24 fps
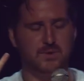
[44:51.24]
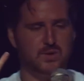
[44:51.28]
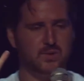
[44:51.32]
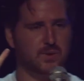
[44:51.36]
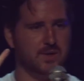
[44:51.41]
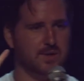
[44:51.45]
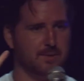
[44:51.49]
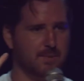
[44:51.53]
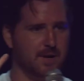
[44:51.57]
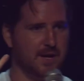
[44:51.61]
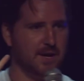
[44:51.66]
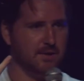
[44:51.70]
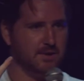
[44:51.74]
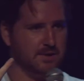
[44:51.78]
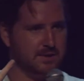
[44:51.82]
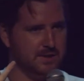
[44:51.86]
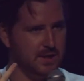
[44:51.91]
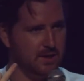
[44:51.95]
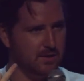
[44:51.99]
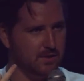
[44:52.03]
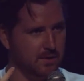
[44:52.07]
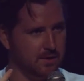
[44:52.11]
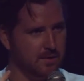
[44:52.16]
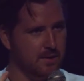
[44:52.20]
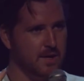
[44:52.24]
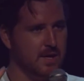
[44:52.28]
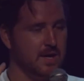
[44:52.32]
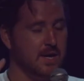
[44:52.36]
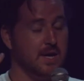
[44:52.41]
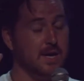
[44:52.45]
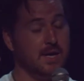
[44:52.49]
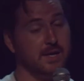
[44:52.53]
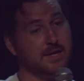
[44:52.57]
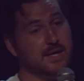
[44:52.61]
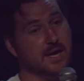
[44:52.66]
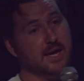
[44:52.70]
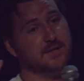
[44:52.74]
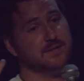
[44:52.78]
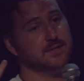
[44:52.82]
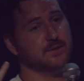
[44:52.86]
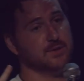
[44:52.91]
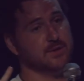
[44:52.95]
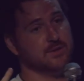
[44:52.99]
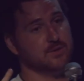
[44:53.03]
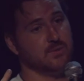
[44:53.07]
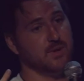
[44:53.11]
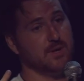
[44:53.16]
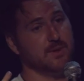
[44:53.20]
between the buyer and seller in case
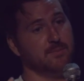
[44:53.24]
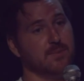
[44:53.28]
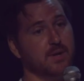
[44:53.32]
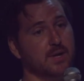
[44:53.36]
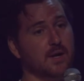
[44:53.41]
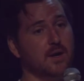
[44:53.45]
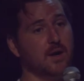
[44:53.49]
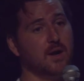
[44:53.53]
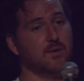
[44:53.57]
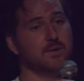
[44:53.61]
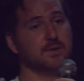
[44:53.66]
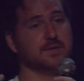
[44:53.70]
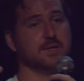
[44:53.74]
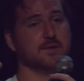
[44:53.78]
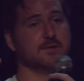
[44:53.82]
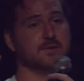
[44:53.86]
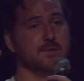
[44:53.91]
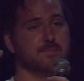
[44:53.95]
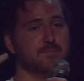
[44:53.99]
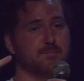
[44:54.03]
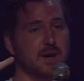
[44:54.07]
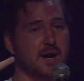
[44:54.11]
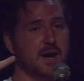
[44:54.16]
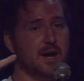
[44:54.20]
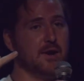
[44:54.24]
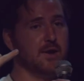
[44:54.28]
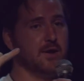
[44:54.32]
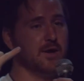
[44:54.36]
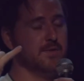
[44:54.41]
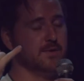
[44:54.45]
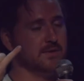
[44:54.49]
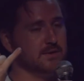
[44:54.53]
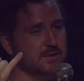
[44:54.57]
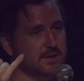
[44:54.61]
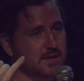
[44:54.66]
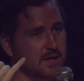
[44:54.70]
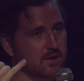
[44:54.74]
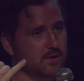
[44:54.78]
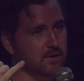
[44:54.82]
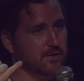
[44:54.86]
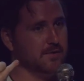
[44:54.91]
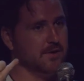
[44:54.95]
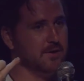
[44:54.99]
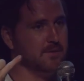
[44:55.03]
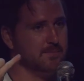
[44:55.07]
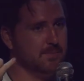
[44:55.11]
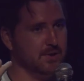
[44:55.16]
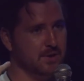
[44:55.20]
there is one, but it always gives the buyer and the seller
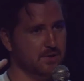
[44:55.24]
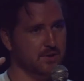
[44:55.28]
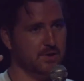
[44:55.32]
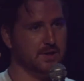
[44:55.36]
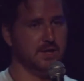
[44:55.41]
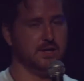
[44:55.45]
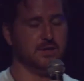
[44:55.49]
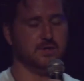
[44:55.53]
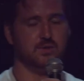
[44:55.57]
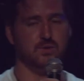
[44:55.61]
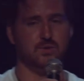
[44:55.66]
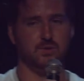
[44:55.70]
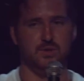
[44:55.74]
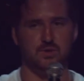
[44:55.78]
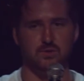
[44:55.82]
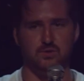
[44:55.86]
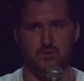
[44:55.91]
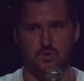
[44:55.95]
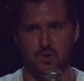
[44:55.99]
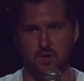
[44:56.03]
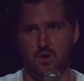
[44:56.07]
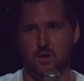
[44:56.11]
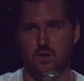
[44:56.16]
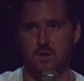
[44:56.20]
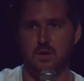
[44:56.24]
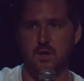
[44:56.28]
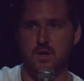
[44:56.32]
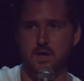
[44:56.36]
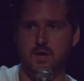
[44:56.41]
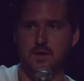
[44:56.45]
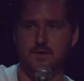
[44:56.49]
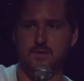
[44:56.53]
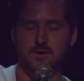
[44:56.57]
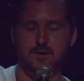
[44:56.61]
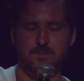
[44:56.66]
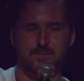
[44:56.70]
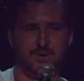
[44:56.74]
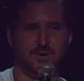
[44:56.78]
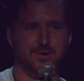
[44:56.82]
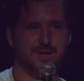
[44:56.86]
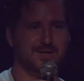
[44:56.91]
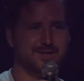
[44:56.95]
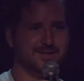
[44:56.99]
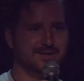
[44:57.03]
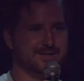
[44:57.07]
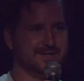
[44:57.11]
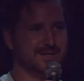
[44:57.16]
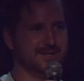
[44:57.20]
the ability to control their
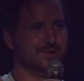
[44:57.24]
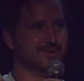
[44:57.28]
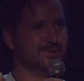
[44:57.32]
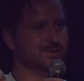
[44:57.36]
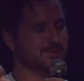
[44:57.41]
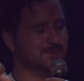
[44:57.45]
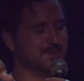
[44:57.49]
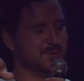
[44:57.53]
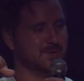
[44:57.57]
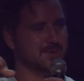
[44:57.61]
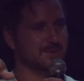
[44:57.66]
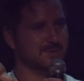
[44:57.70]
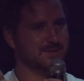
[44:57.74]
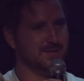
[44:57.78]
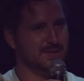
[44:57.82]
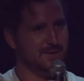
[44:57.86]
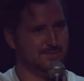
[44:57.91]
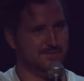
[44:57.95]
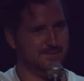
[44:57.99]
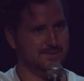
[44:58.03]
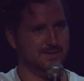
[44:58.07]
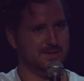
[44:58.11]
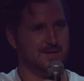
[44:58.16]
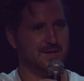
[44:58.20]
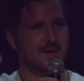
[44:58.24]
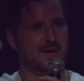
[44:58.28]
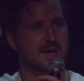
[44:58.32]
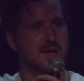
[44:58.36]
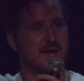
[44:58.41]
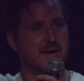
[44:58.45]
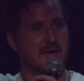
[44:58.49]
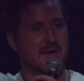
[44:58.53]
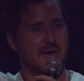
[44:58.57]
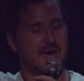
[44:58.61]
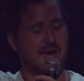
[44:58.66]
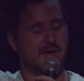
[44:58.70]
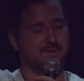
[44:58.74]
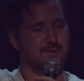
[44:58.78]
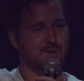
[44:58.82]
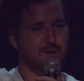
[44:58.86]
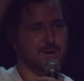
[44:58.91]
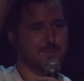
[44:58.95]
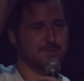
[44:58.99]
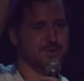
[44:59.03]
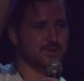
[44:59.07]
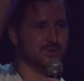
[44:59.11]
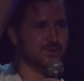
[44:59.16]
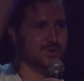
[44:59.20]
ability to settle dispute themselves. And the
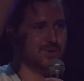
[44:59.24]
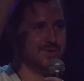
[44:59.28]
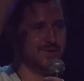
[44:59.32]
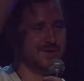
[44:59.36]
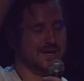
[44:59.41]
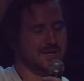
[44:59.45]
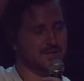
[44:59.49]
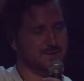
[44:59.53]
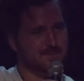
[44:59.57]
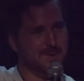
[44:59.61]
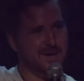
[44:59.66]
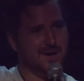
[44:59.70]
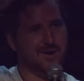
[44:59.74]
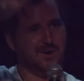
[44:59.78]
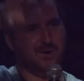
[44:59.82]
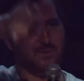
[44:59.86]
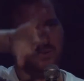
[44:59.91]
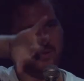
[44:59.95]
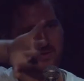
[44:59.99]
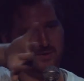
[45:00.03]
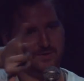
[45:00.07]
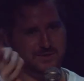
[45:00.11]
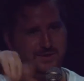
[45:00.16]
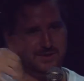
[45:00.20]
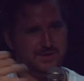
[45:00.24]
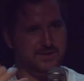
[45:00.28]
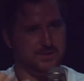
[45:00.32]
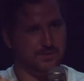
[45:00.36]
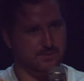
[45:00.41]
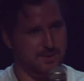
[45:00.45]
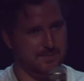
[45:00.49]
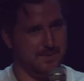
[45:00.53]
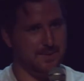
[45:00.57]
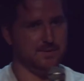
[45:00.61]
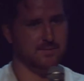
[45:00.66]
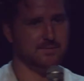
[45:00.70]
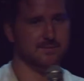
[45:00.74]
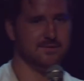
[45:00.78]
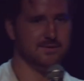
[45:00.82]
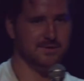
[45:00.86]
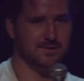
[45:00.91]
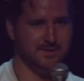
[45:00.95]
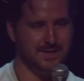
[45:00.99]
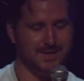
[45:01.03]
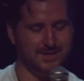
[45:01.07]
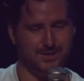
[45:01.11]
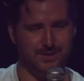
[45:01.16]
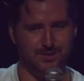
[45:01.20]
arbiter only has power when there's a disagreement.
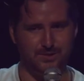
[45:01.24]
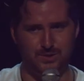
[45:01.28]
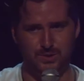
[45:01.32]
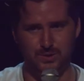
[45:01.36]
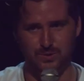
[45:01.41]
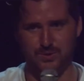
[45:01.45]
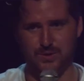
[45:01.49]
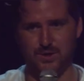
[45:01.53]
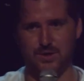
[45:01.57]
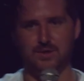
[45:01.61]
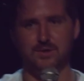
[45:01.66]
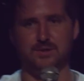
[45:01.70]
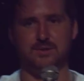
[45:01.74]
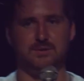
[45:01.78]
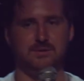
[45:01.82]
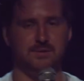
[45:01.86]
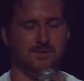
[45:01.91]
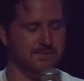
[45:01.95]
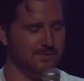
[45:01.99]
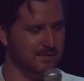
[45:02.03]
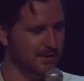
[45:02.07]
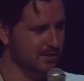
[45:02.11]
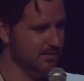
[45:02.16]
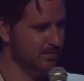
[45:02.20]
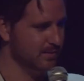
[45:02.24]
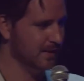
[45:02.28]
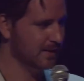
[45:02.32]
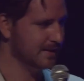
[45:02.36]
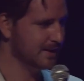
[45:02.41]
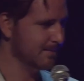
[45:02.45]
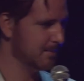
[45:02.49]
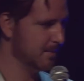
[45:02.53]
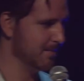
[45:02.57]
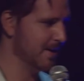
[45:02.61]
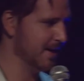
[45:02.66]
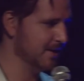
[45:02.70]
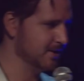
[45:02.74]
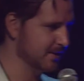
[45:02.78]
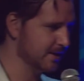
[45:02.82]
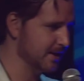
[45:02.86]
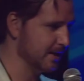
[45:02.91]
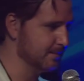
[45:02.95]
Since it's 2/3, that's where that type of magic